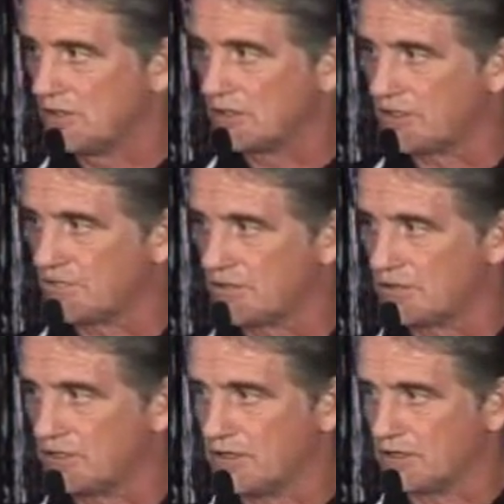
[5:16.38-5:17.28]
uh,
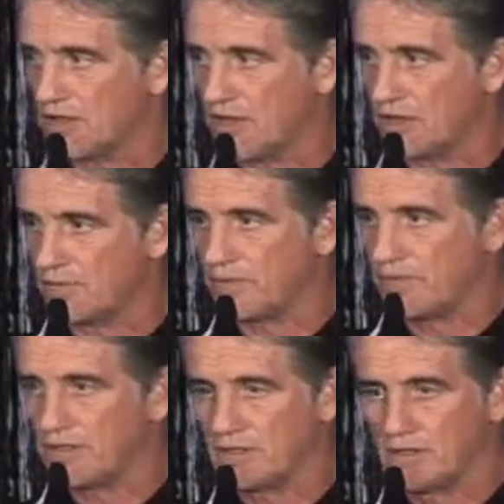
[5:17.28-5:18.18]
given the
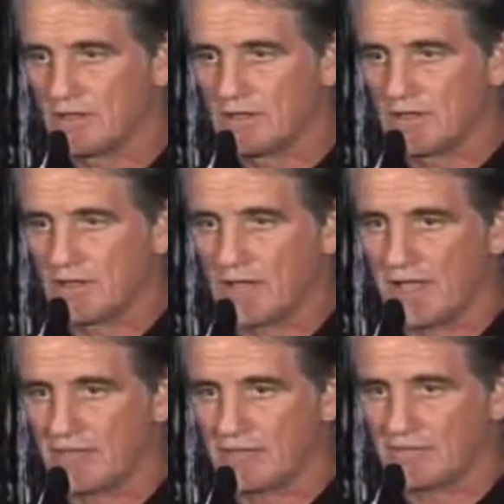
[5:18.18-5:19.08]
economy uh,
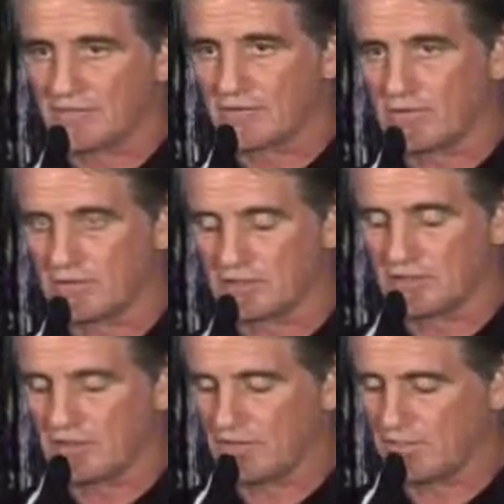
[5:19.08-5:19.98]
and the
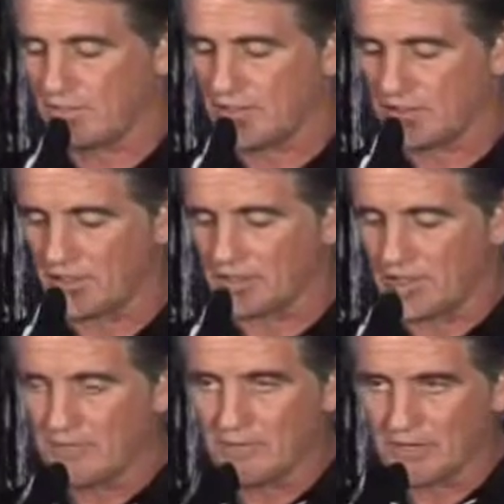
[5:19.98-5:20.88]
difficulty of
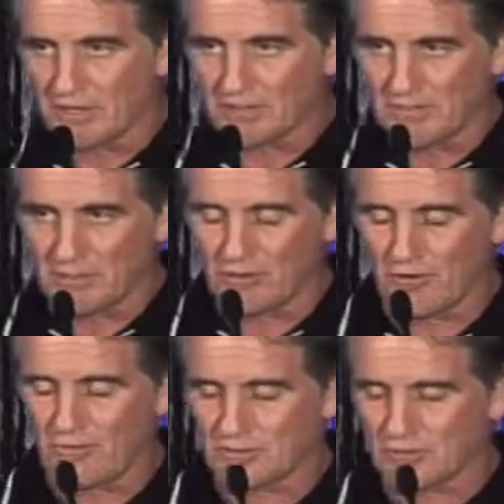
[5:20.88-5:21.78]
mailing. Anybody that's been in
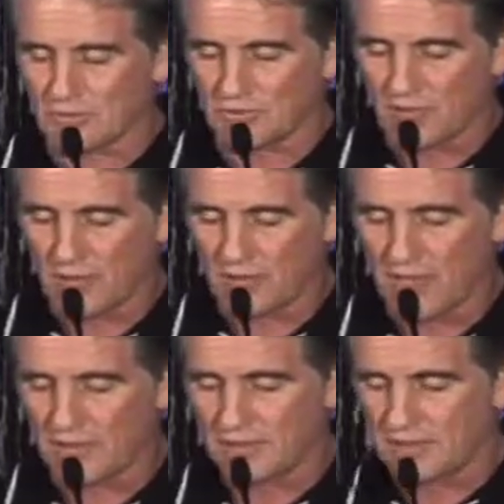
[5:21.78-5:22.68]
our business will know
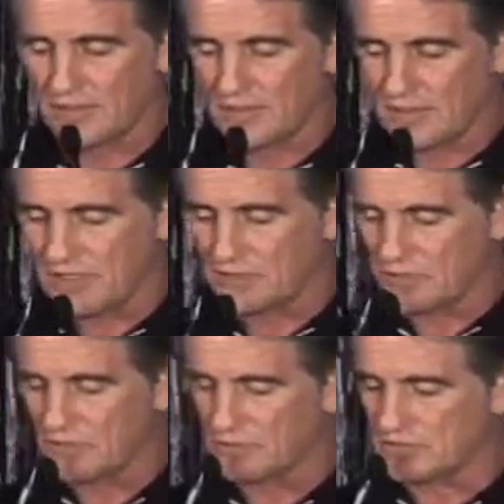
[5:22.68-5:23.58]
that. He's
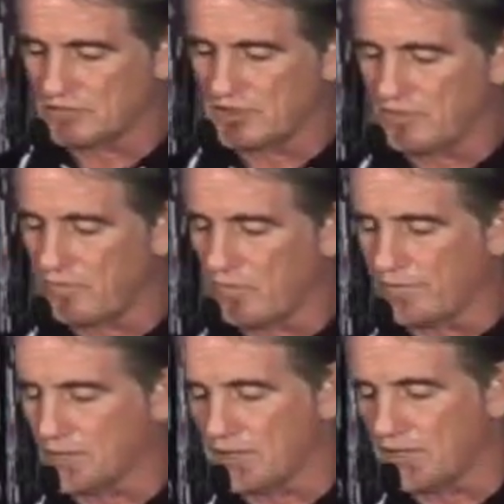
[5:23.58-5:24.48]
produced uh,
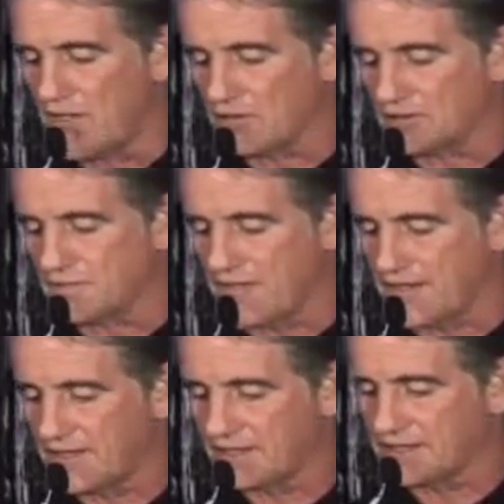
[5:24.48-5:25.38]
$4 million in
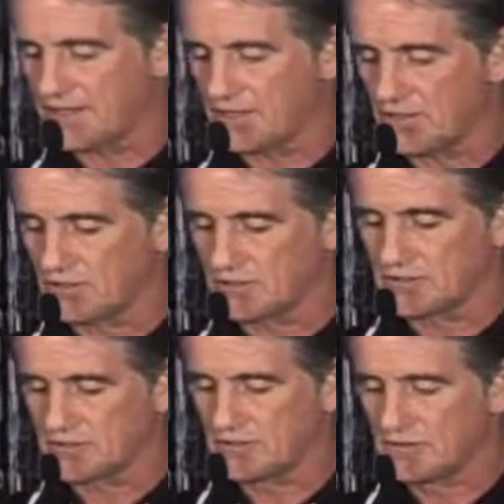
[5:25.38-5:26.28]
back end
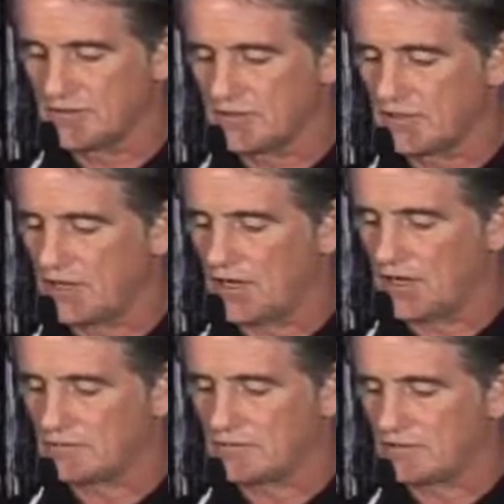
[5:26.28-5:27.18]
sales,
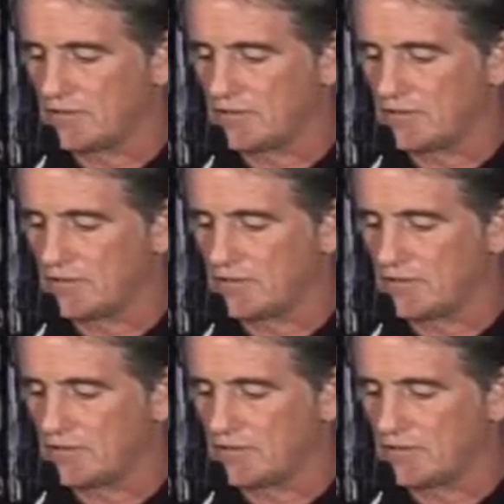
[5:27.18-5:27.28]
uh,